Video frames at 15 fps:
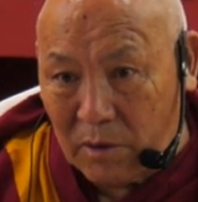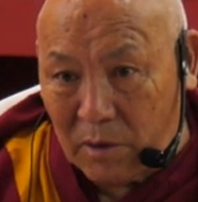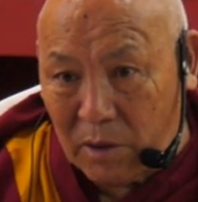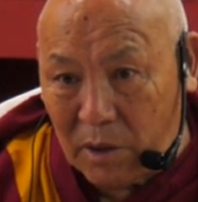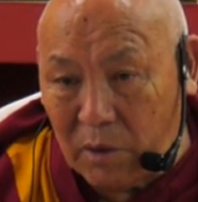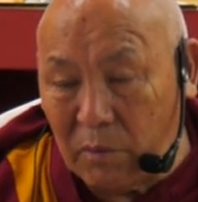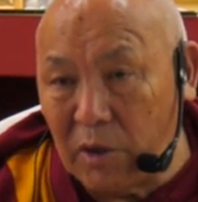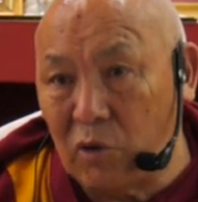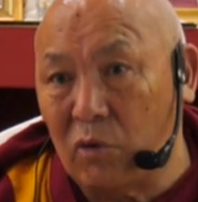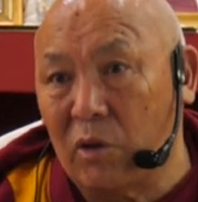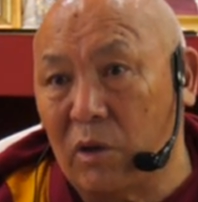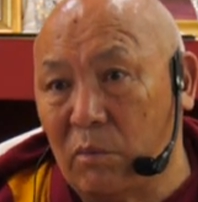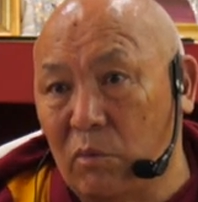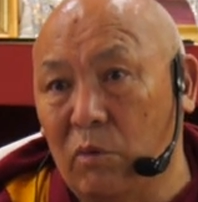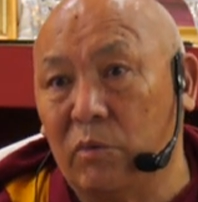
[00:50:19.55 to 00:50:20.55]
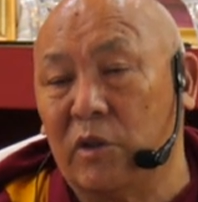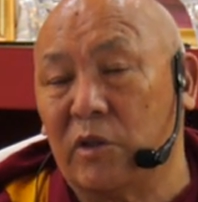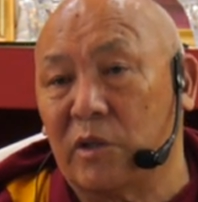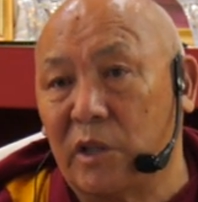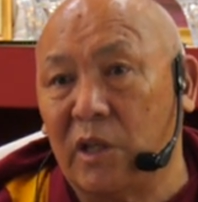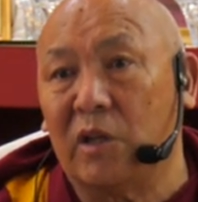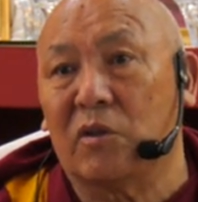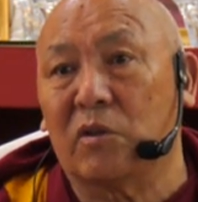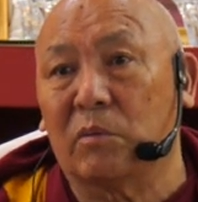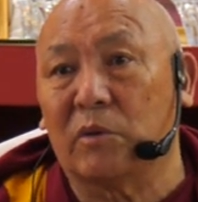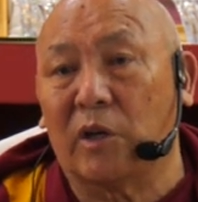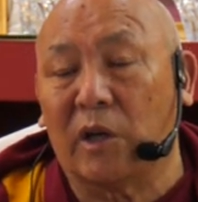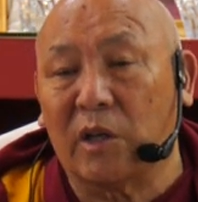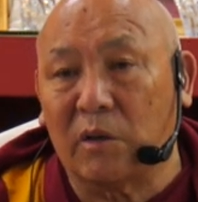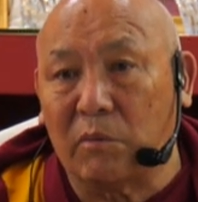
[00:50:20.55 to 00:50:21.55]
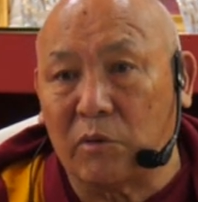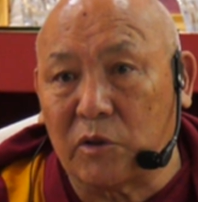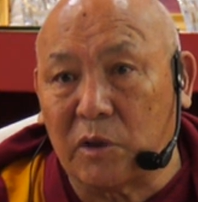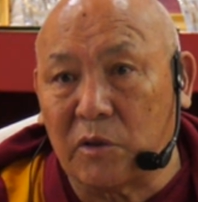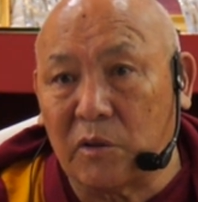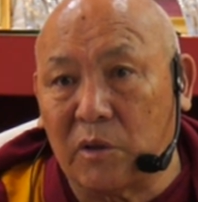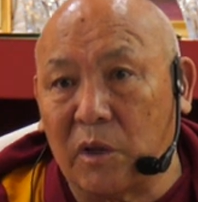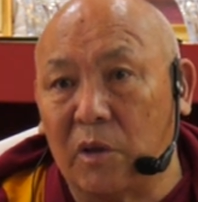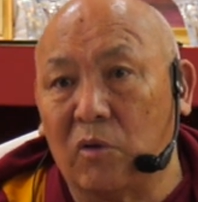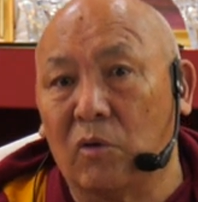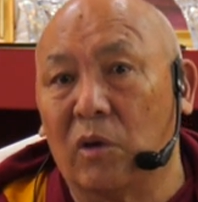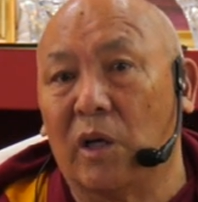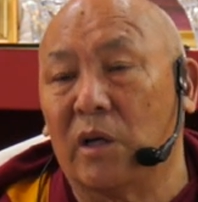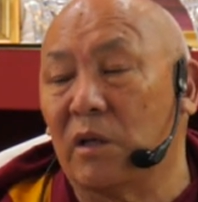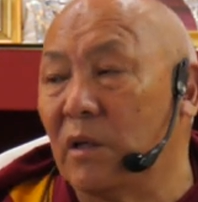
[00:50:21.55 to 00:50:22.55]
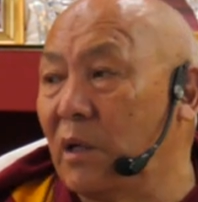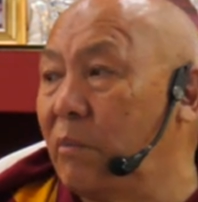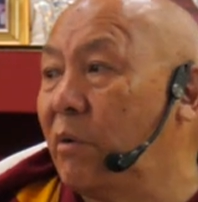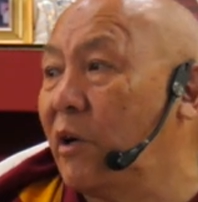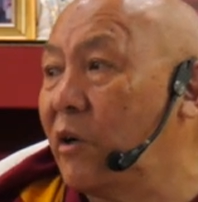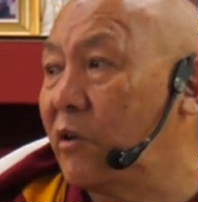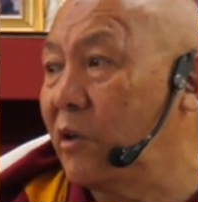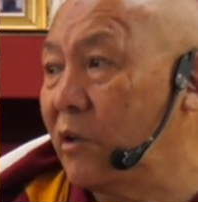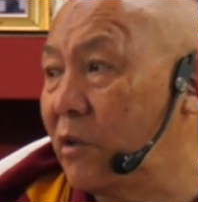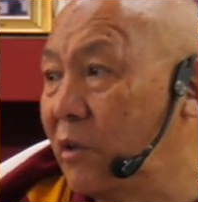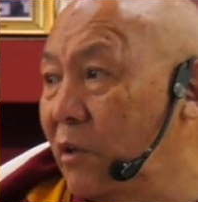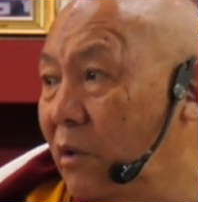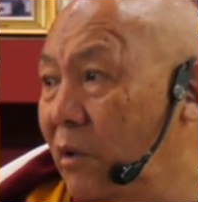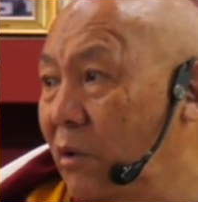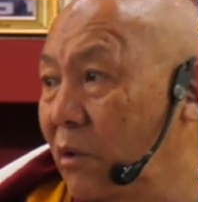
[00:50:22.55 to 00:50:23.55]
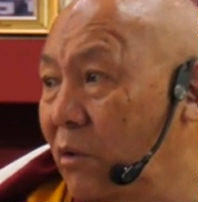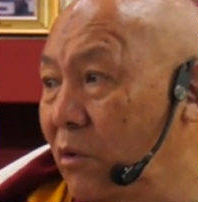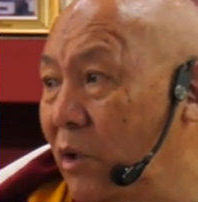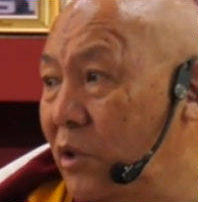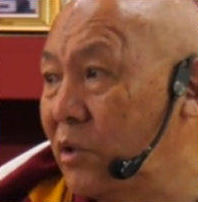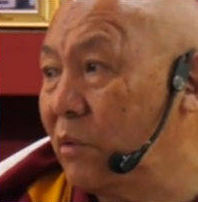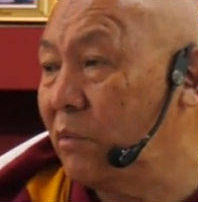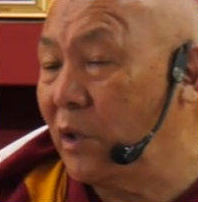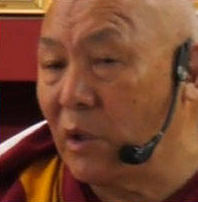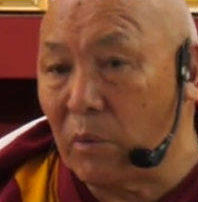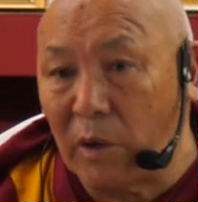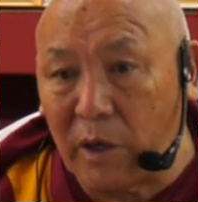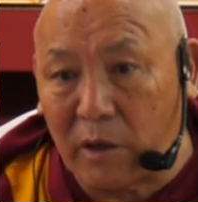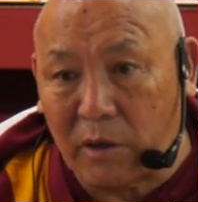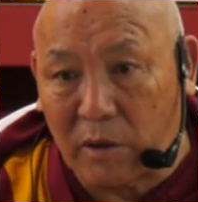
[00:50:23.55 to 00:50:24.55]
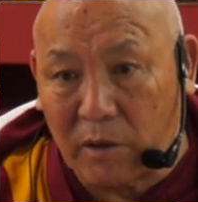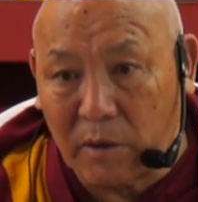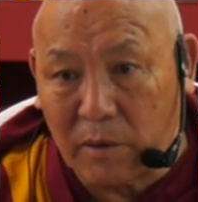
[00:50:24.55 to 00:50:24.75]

And when you remove the seeds of the negative emotions, then you get liberated, you achieve nirvana.